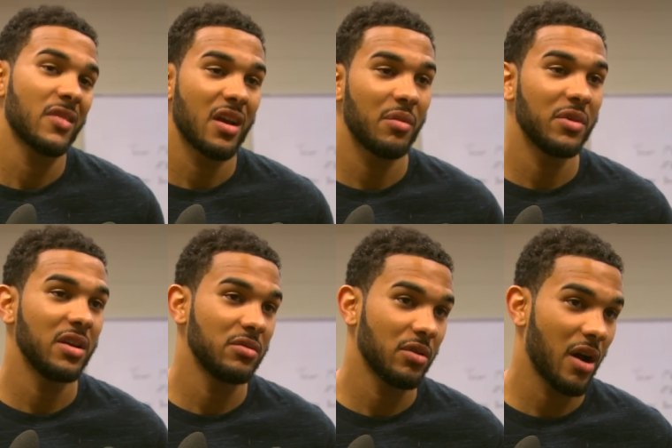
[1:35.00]
I
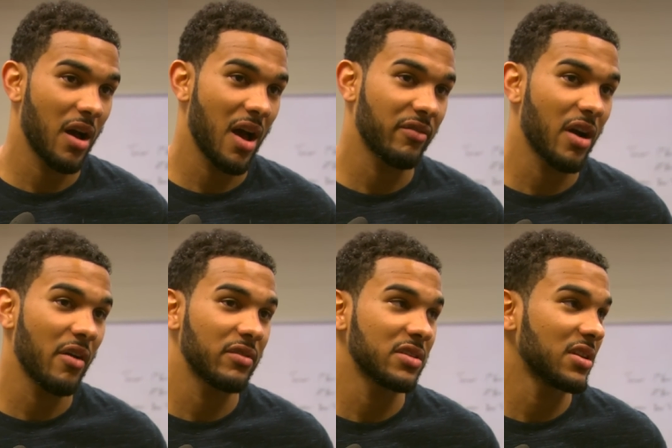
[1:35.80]
mean, I have
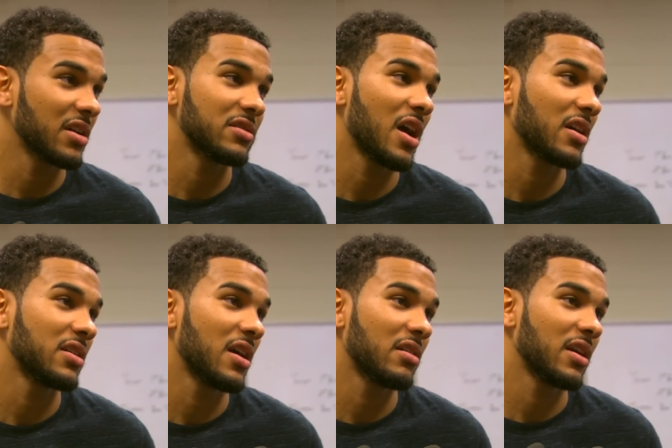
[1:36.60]
confidence that he'll knock it
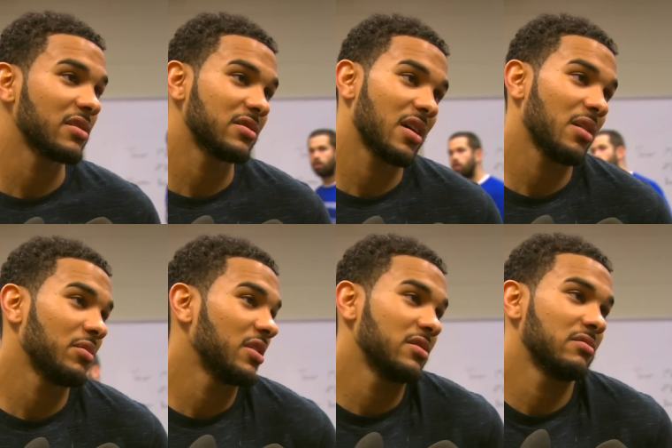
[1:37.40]
down next time.
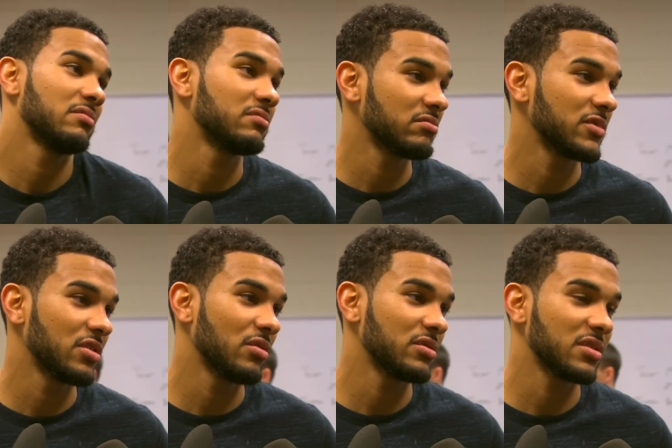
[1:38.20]
And, you
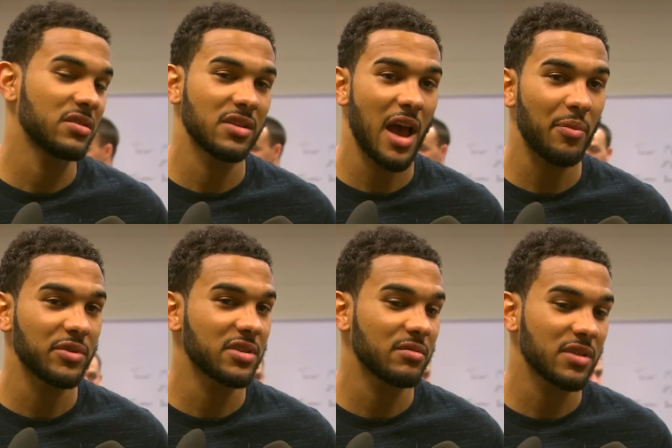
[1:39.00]
know, it
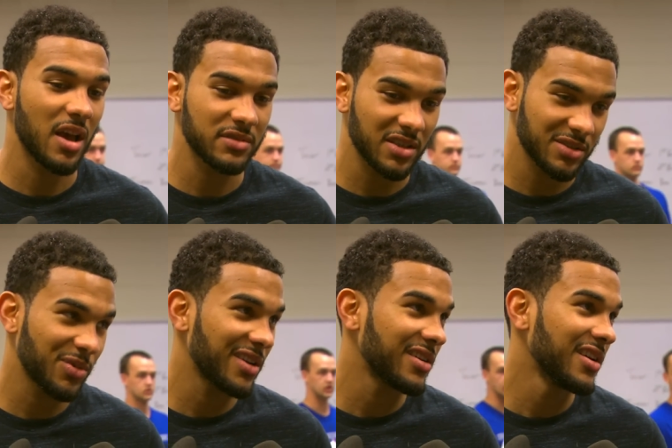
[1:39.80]
happens sometimes. That's the
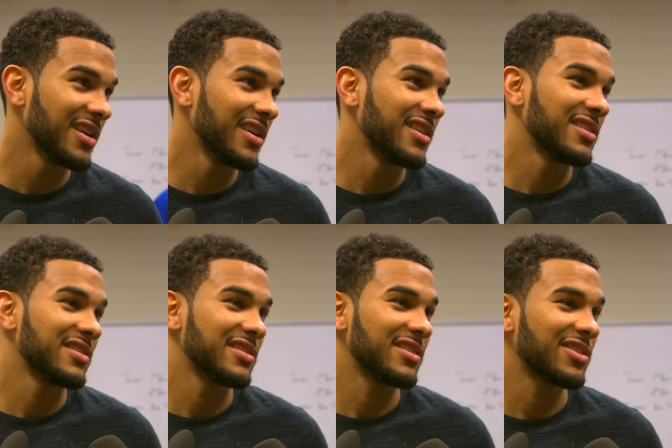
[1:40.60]
way
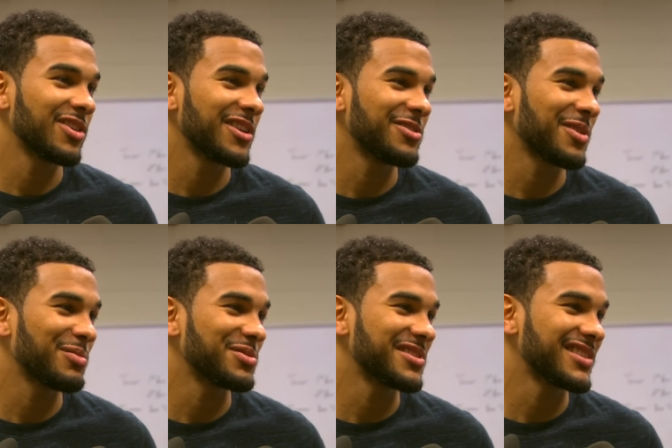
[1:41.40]
the cookie
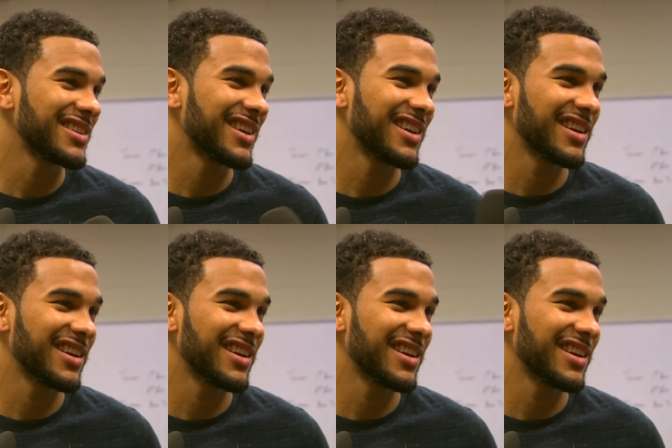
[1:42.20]
crumbles. Yeah.